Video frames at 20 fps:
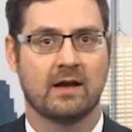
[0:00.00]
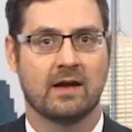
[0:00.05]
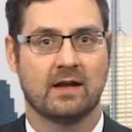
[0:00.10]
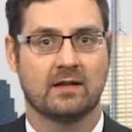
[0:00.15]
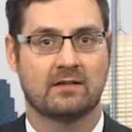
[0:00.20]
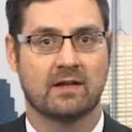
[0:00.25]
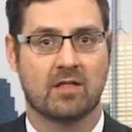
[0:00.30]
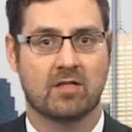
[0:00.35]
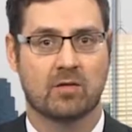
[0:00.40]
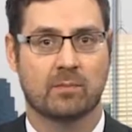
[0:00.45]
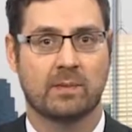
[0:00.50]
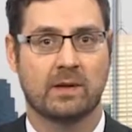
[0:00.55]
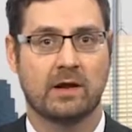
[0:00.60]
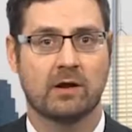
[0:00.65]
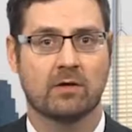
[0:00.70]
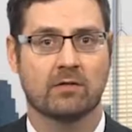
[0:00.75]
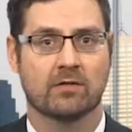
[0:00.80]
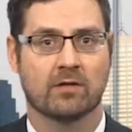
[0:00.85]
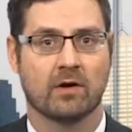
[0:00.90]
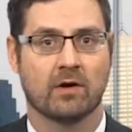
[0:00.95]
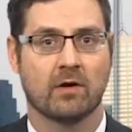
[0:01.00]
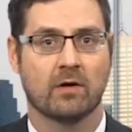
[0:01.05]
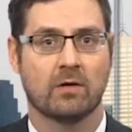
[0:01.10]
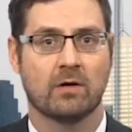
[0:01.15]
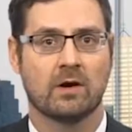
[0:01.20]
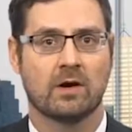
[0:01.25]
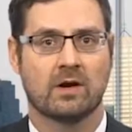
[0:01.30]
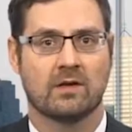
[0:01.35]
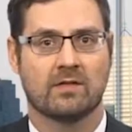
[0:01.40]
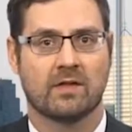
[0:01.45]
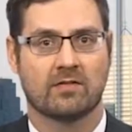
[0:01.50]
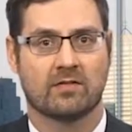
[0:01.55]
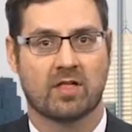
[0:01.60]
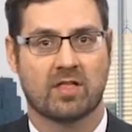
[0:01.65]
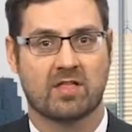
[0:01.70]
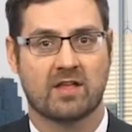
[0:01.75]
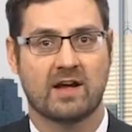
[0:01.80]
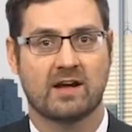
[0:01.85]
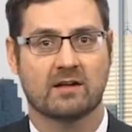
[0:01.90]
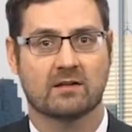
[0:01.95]
it does appear, though, that the
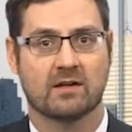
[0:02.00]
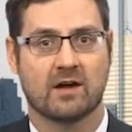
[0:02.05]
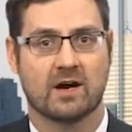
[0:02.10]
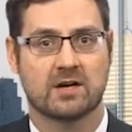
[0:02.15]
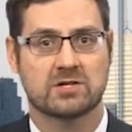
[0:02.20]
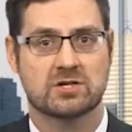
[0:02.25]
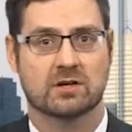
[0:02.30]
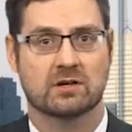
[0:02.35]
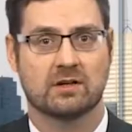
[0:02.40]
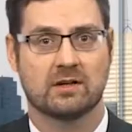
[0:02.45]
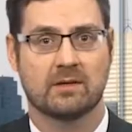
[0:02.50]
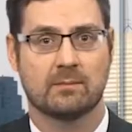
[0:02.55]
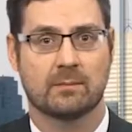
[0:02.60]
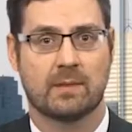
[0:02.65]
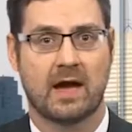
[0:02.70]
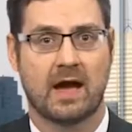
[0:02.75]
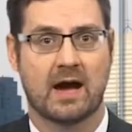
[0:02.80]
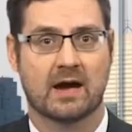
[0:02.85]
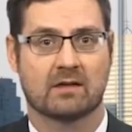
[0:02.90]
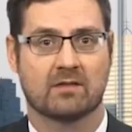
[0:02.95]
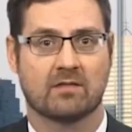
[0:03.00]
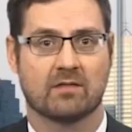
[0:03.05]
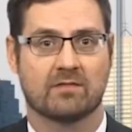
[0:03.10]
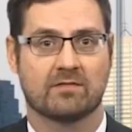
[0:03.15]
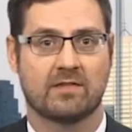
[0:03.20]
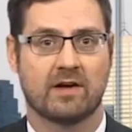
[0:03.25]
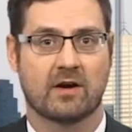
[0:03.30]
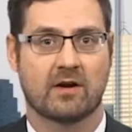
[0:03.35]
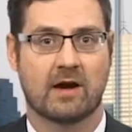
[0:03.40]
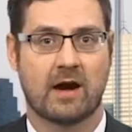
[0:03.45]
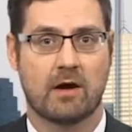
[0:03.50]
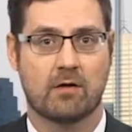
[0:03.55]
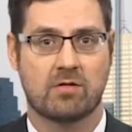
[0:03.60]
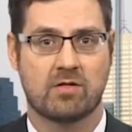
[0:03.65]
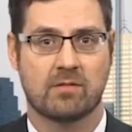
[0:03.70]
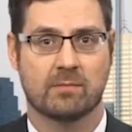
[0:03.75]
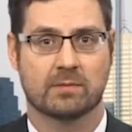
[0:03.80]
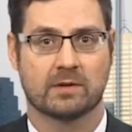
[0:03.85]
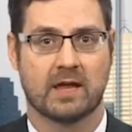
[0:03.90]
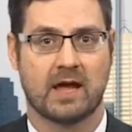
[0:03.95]
psychological impact of the Fair
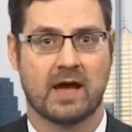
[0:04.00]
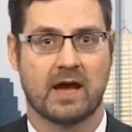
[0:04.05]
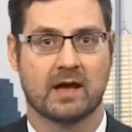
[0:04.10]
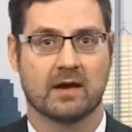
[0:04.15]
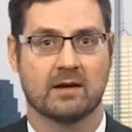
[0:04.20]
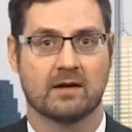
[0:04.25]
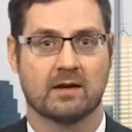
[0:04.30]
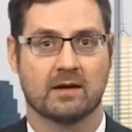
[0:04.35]
Housing Plan,